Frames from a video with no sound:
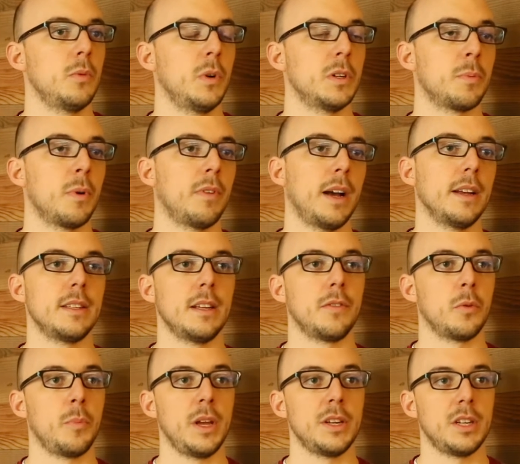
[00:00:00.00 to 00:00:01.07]
which provides
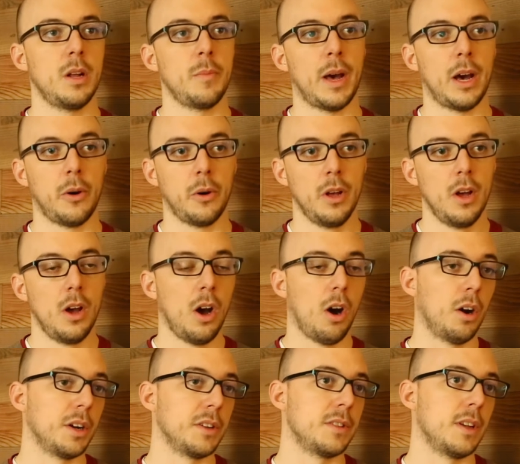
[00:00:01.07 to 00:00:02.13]
information about
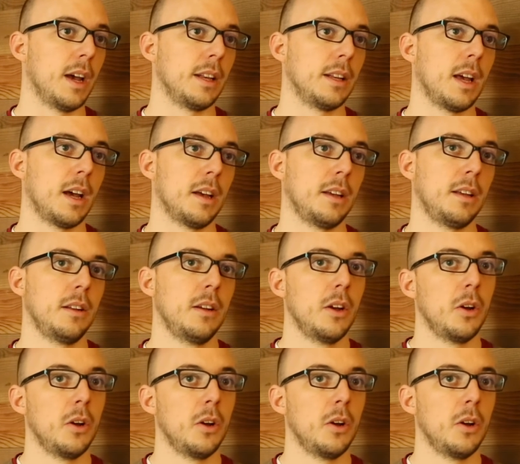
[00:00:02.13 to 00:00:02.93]
our design guide,